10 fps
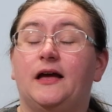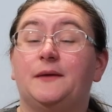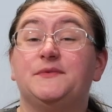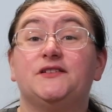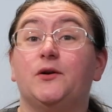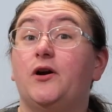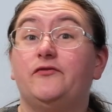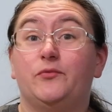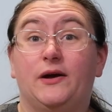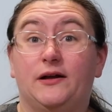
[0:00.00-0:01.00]
am so
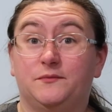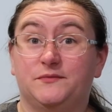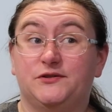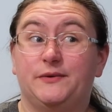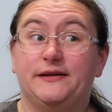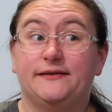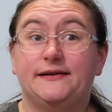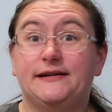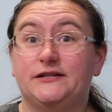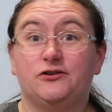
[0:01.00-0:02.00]
overwhelmed with
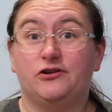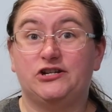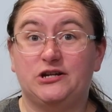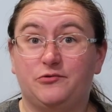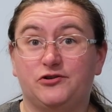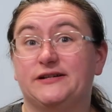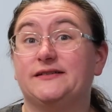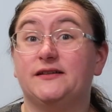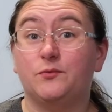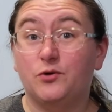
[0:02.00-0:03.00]
knit and crochet projects
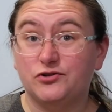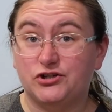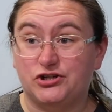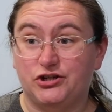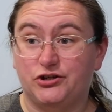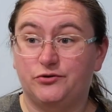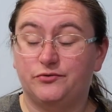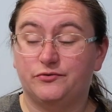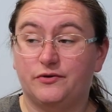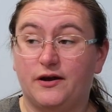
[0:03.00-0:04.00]
that I want to do,
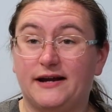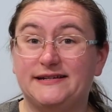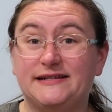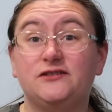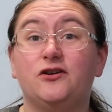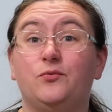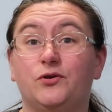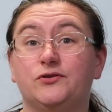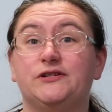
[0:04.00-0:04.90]
I did not want